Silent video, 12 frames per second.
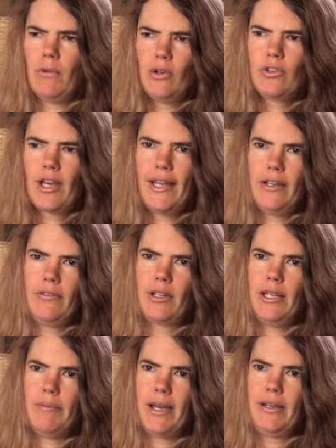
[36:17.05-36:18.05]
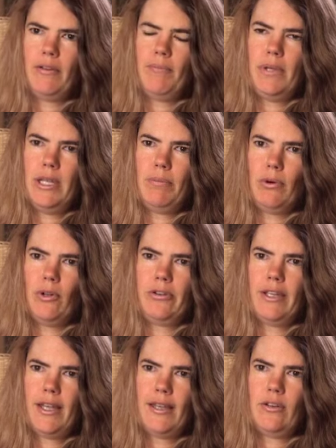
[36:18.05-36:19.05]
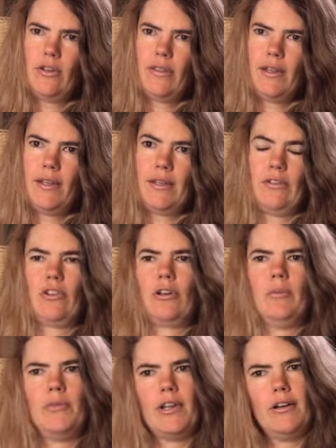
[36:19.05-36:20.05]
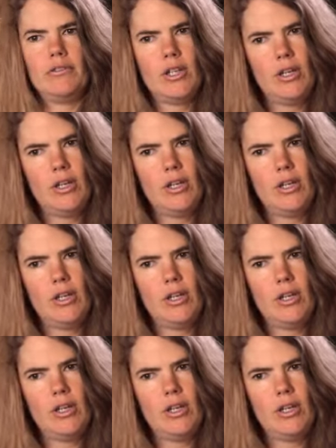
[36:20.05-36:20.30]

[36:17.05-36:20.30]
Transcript: Most scientifically minded people tend to think in terms